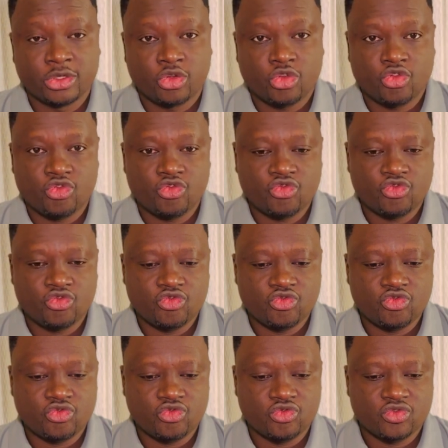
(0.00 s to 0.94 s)

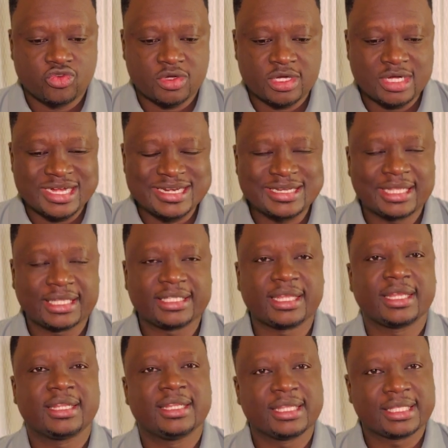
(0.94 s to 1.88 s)
who
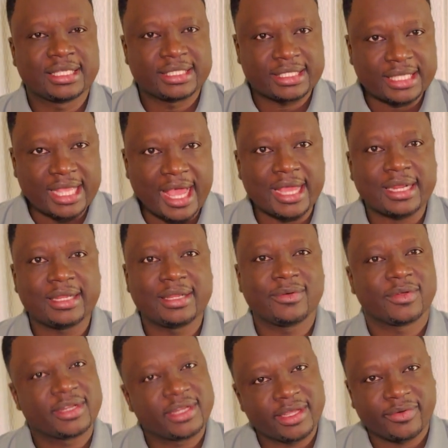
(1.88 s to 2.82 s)
understand exactly
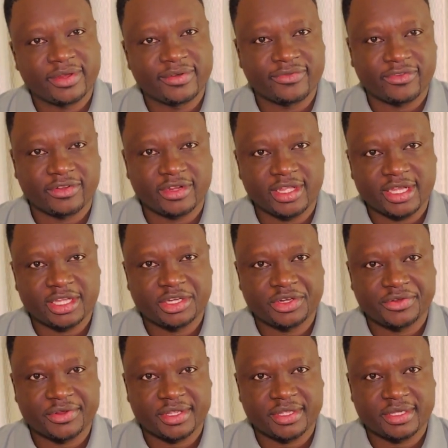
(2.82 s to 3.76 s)
what they want for their
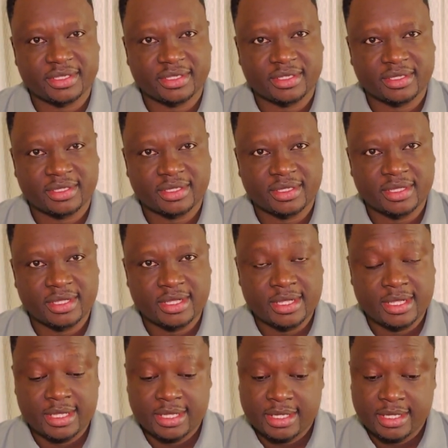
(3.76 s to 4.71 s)
countries.
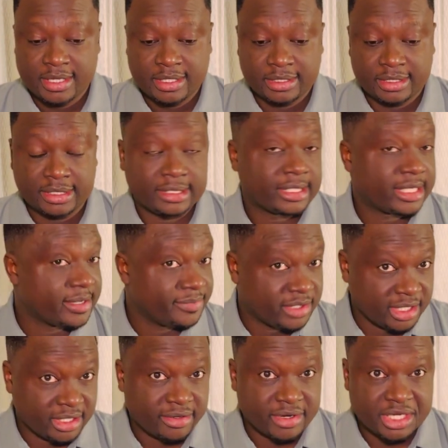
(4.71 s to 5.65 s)
The same
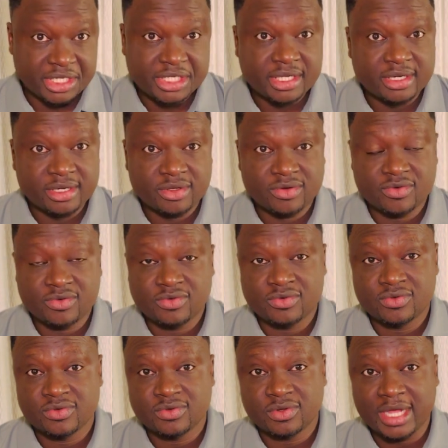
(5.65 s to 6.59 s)
generation
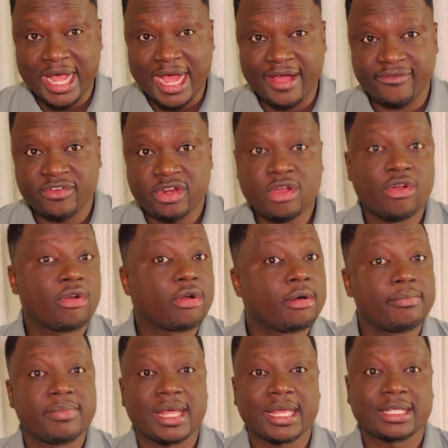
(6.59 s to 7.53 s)
who have no
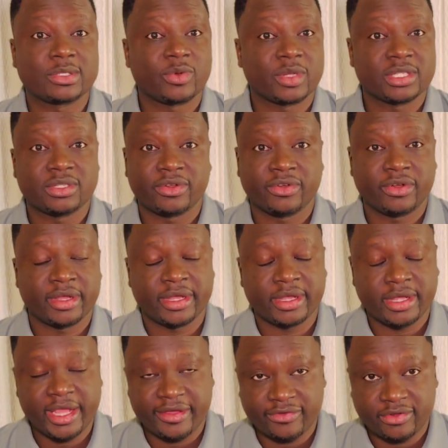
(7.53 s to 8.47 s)
complex
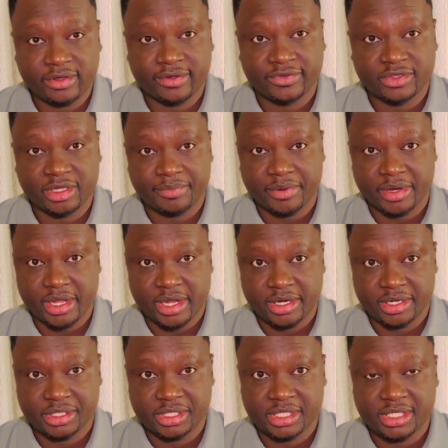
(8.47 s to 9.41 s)
whatsoever of
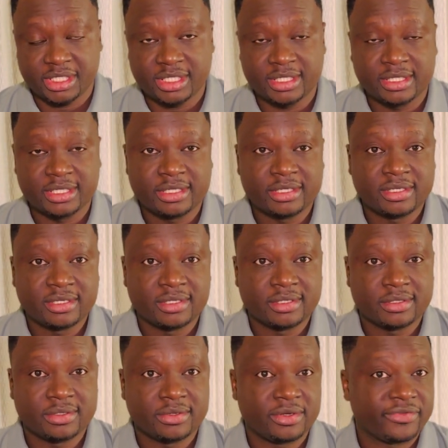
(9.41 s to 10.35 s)
superiority
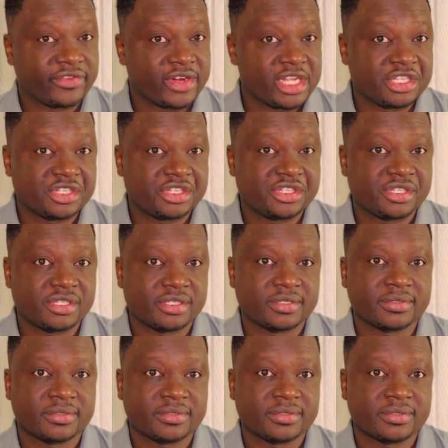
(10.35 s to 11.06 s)
to the French.